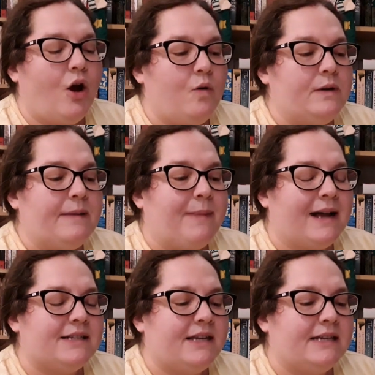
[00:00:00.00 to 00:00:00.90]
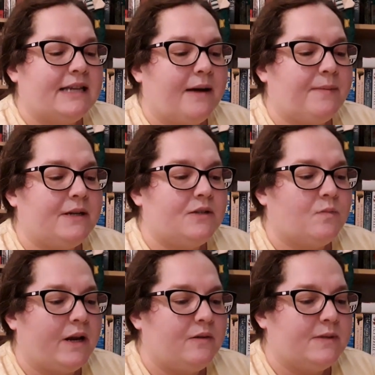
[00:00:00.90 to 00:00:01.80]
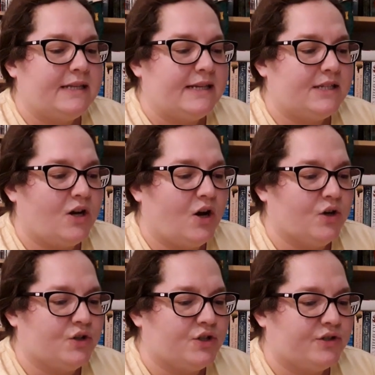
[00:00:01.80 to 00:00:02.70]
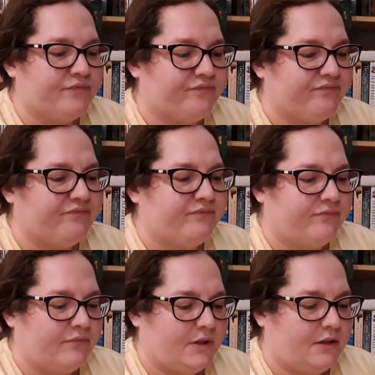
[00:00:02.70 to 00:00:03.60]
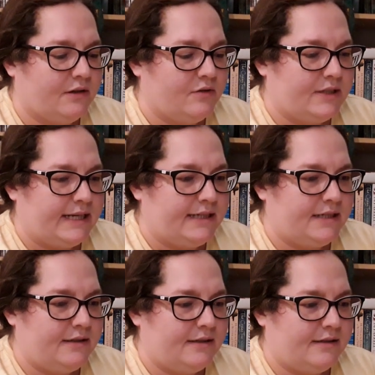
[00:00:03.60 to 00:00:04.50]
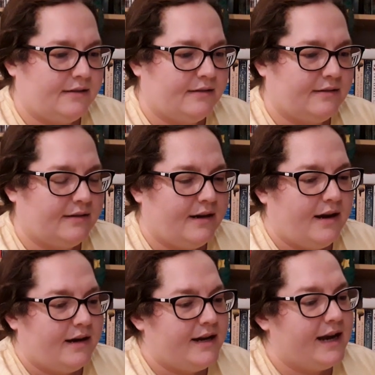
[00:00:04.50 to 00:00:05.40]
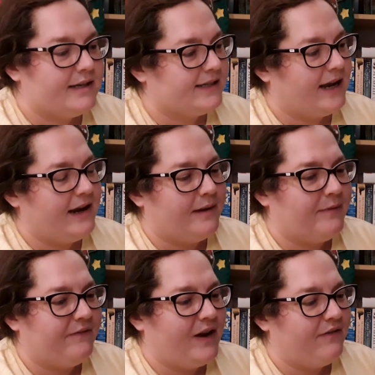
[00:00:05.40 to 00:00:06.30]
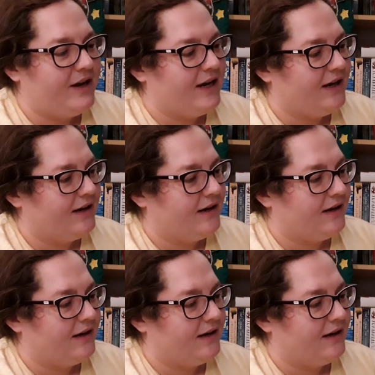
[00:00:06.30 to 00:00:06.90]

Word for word: Only bad things happened when it was this hot. Good sentence. Yes, I am very